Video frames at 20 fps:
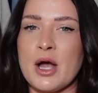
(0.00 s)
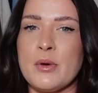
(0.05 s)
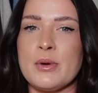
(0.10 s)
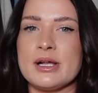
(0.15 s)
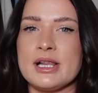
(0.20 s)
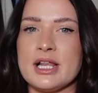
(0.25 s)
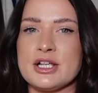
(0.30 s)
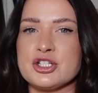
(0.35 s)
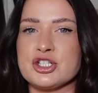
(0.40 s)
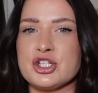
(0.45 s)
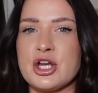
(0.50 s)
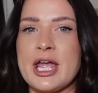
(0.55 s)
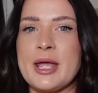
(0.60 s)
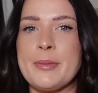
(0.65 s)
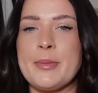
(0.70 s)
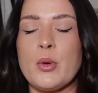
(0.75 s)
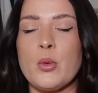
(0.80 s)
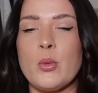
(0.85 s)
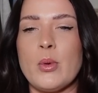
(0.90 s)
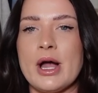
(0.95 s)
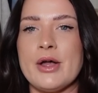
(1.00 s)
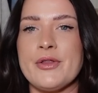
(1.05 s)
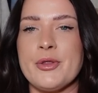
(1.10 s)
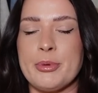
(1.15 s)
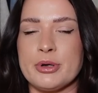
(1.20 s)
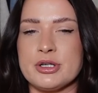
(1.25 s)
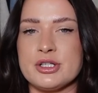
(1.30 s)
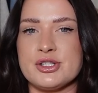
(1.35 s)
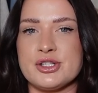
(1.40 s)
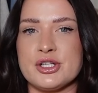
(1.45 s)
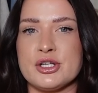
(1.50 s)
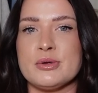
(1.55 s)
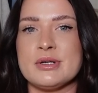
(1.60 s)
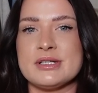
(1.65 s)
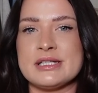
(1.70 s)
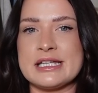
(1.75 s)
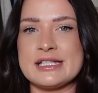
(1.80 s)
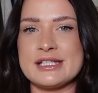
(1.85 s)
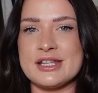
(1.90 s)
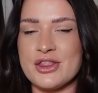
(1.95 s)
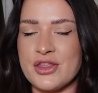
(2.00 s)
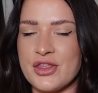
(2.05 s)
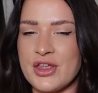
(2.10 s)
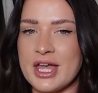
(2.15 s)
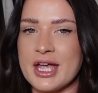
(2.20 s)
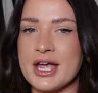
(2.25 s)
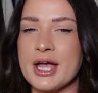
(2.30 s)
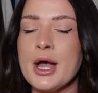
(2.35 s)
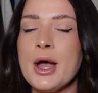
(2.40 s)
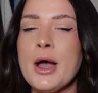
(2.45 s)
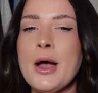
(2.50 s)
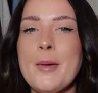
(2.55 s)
hourglass shape while the bodysuit is nice and thick,